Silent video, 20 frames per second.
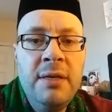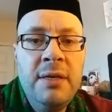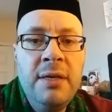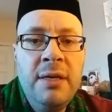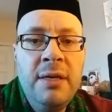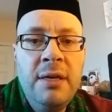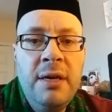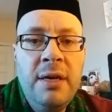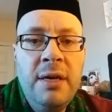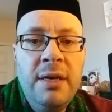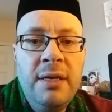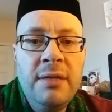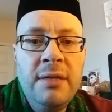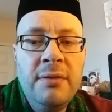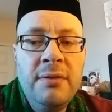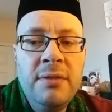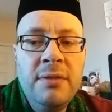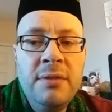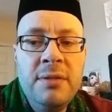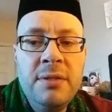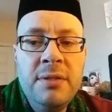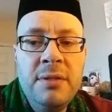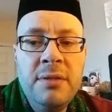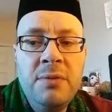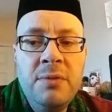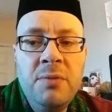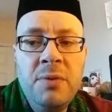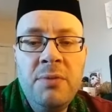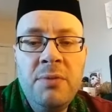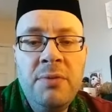and
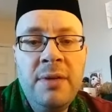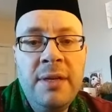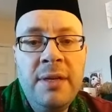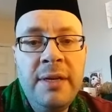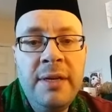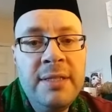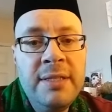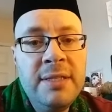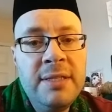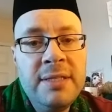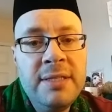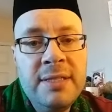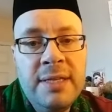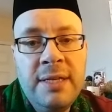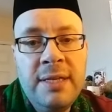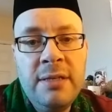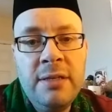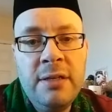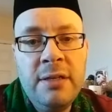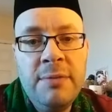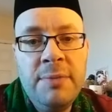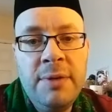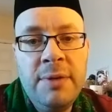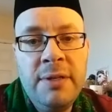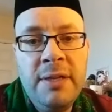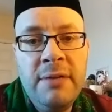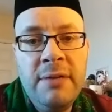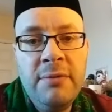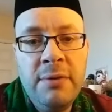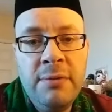we're reliant instead upon
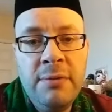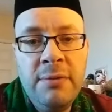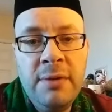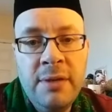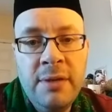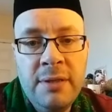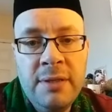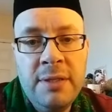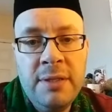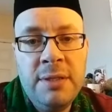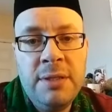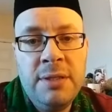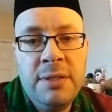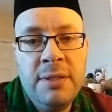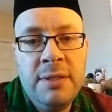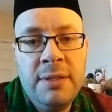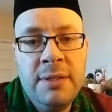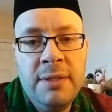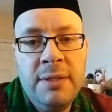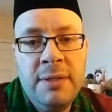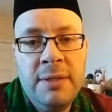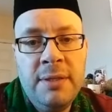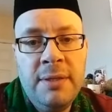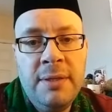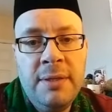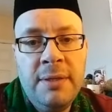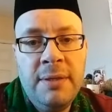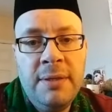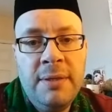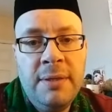our own knowledge
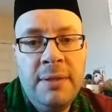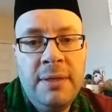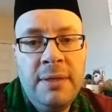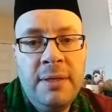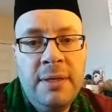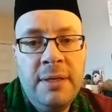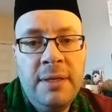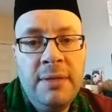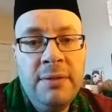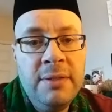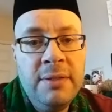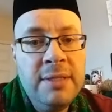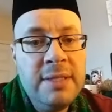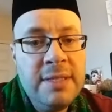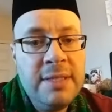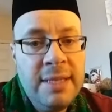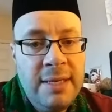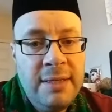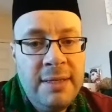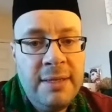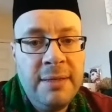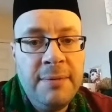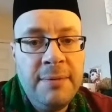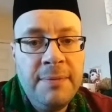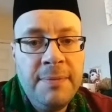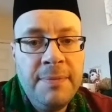and understanding.